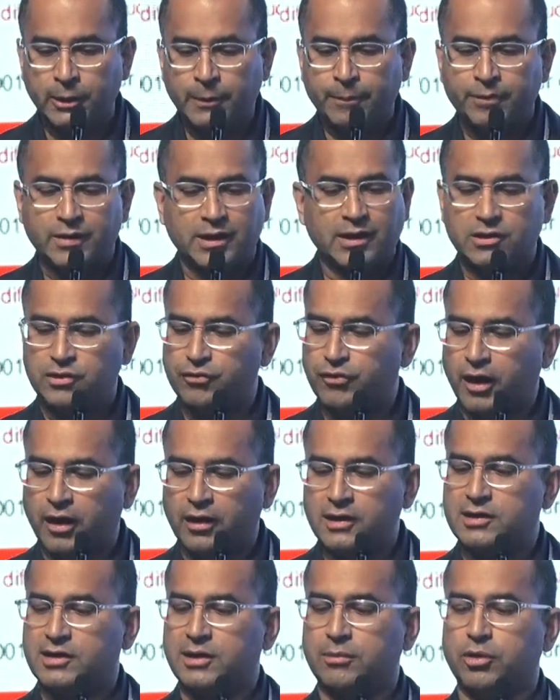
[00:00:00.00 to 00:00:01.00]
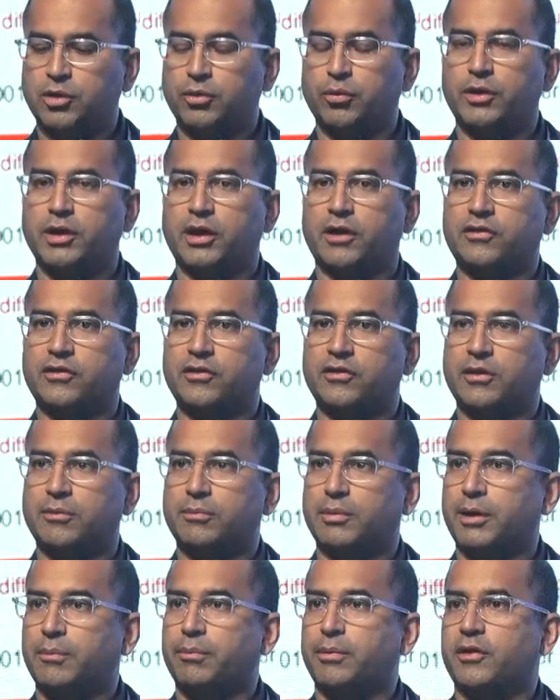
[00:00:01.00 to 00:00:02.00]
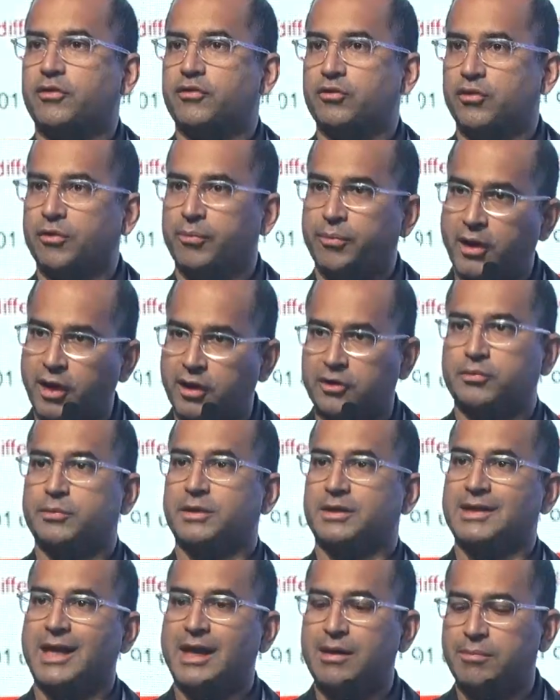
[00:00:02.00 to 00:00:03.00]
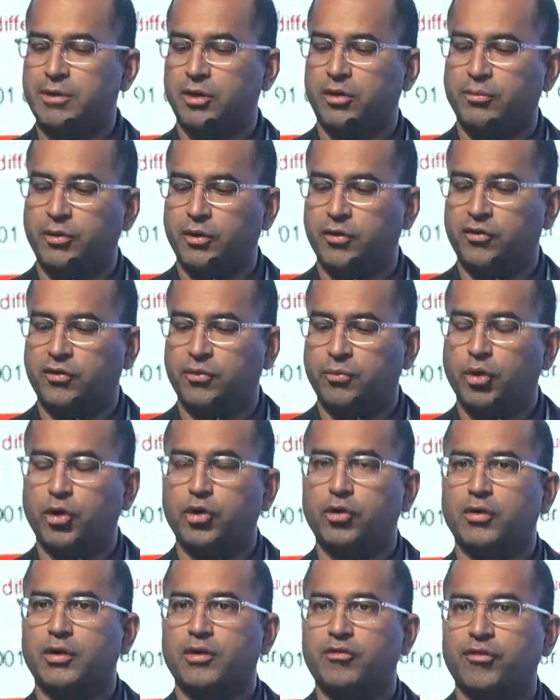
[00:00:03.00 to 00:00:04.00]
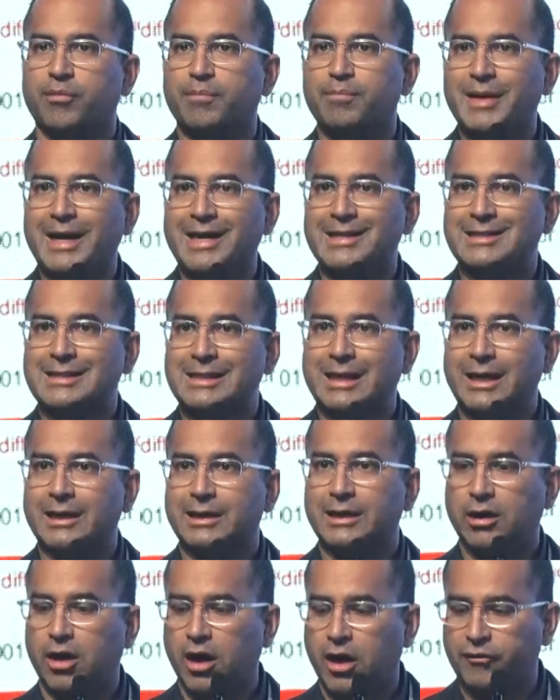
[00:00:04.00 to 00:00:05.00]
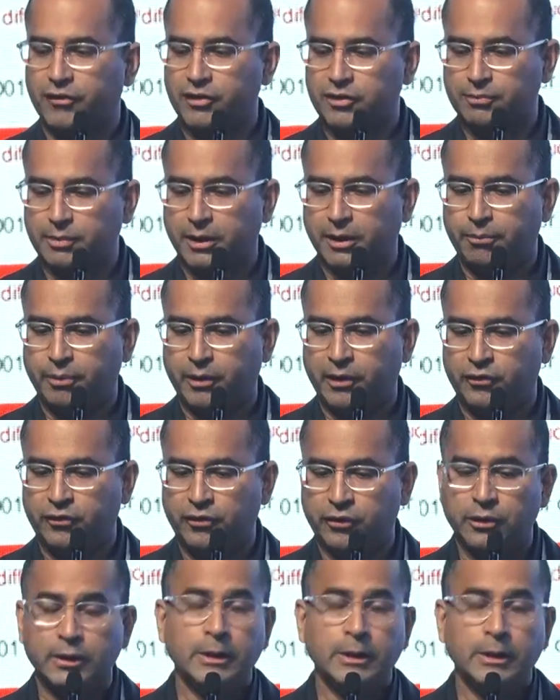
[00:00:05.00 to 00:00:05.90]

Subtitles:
is very similar reductions in blood pressure, approximately 10 millimeters of mercury from baseline in office blood pressure,